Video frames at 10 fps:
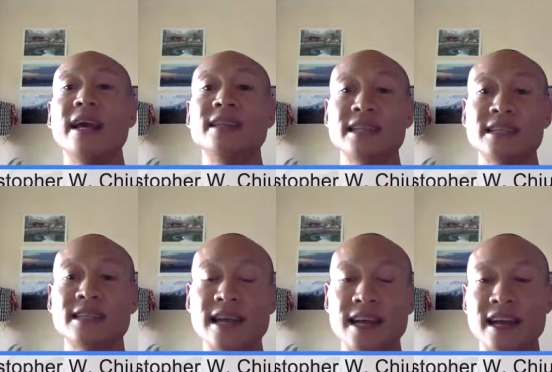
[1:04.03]
And since
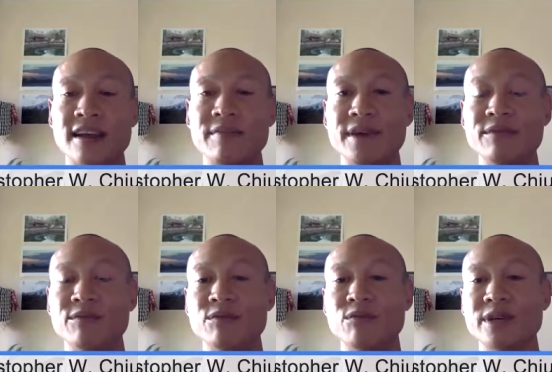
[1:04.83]
then, I've
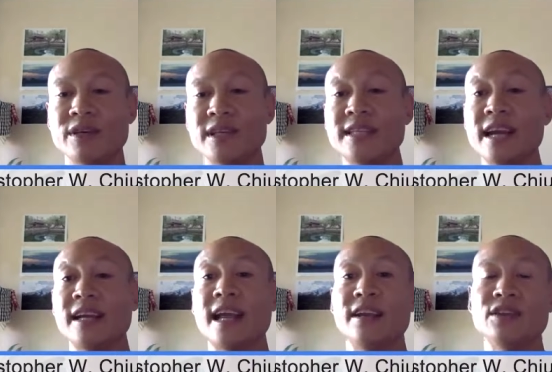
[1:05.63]
been really
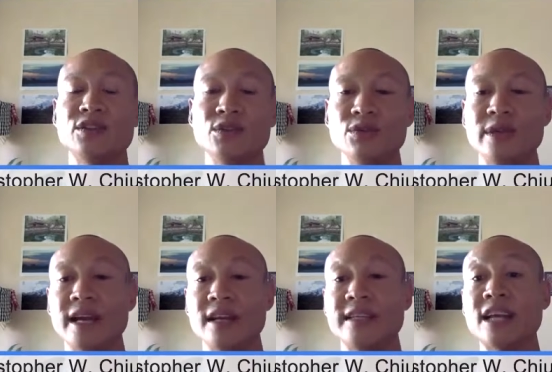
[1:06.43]
dedicated to
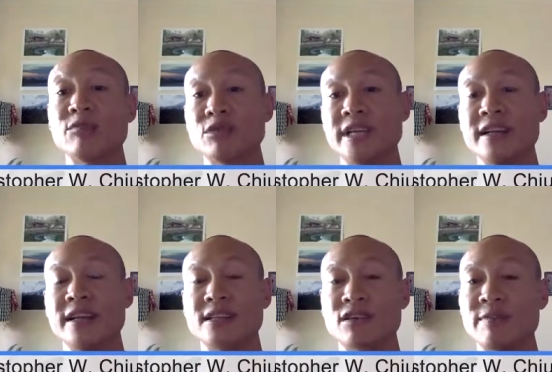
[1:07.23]
getting a daily routine
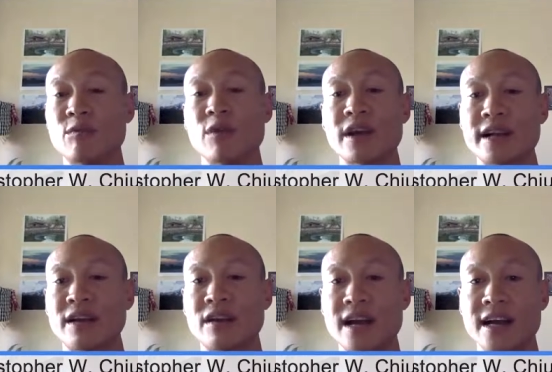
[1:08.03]
in. So I've been working out
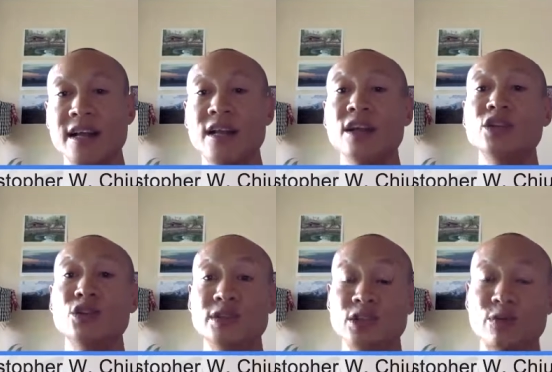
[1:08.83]
a lot,
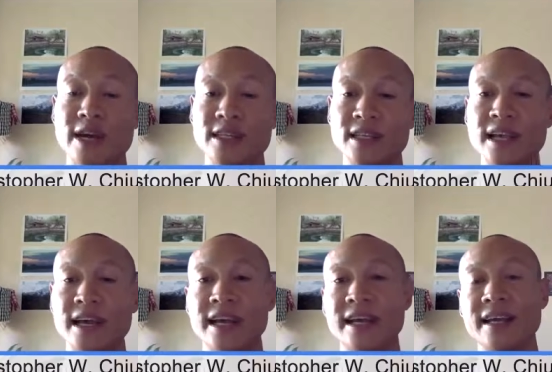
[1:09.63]
juicing twice a
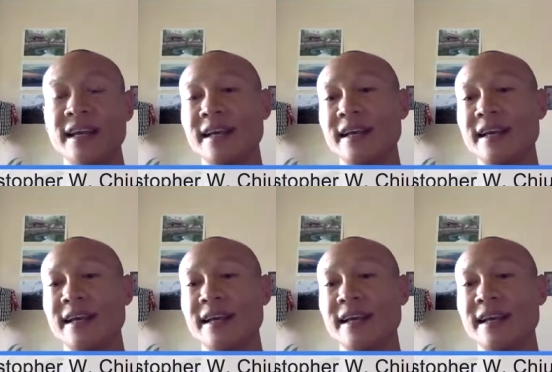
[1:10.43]
day,